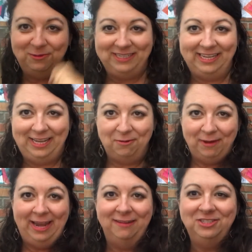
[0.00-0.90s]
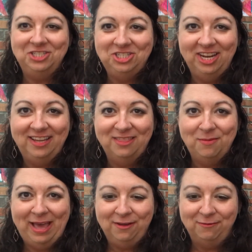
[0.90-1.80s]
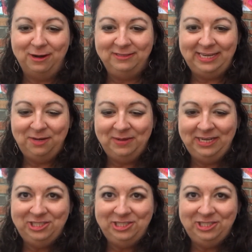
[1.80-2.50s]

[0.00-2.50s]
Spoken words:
wouldn't get wet. I was just checking the back of Rosie to make